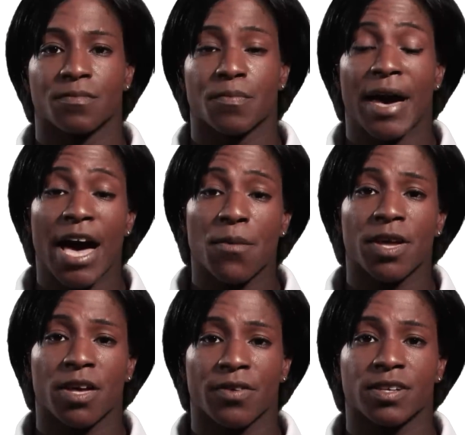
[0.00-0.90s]
But how
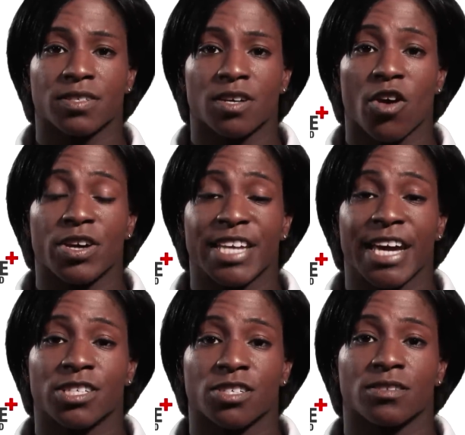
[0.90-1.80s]
many of us are in
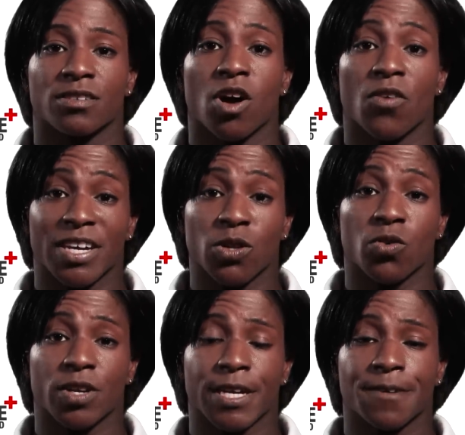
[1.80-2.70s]
danger of
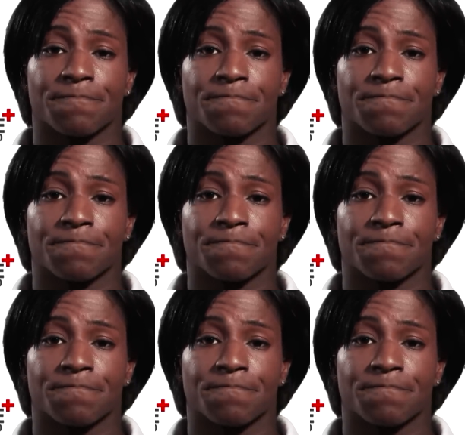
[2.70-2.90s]
ignoring it?